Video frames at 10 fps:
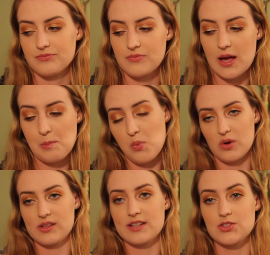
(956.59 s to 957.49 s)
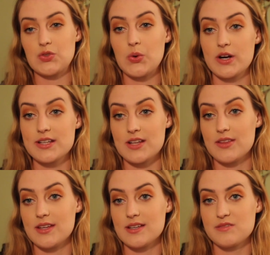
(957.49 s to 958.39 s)
make more like stories
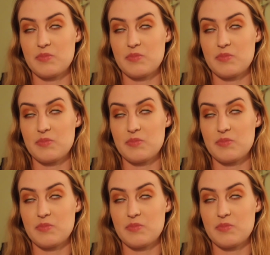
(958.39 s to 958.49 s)
on this,